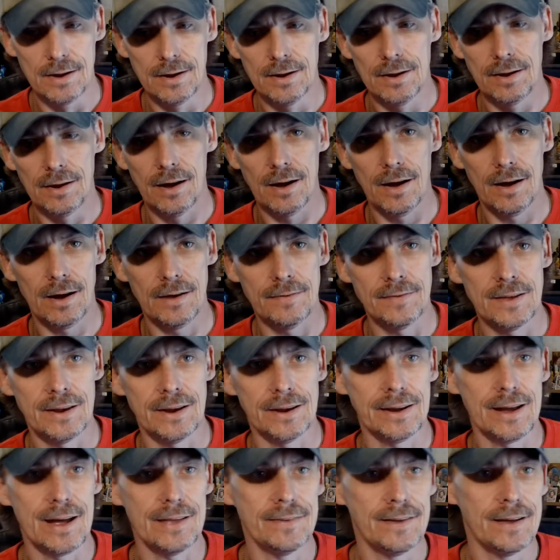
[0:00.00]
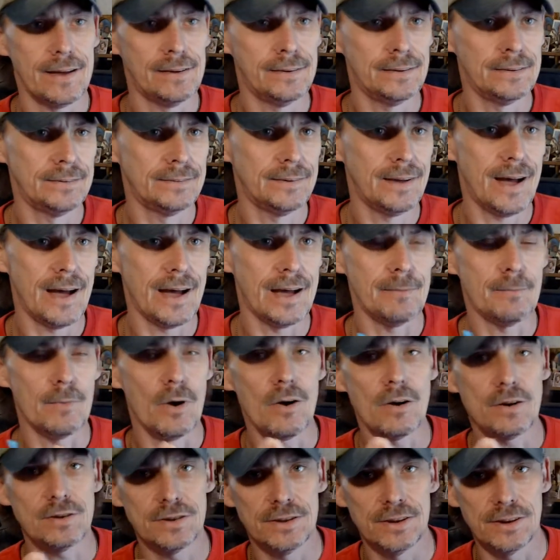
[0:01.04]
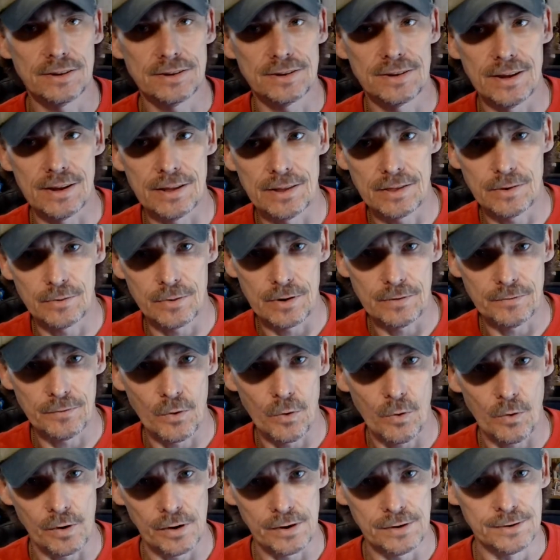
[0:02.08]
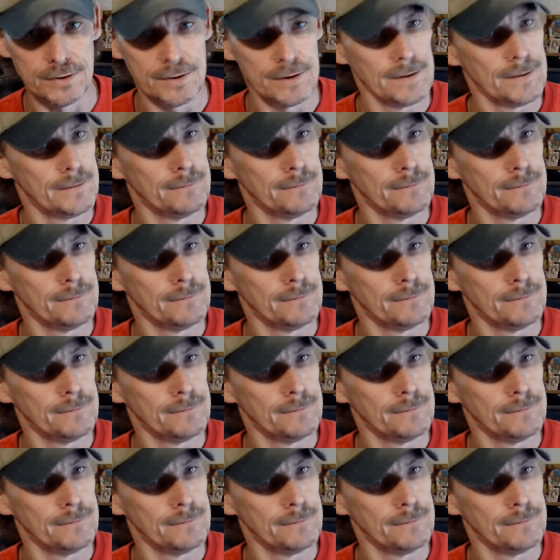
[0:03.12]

and then I got the IMR 16340s.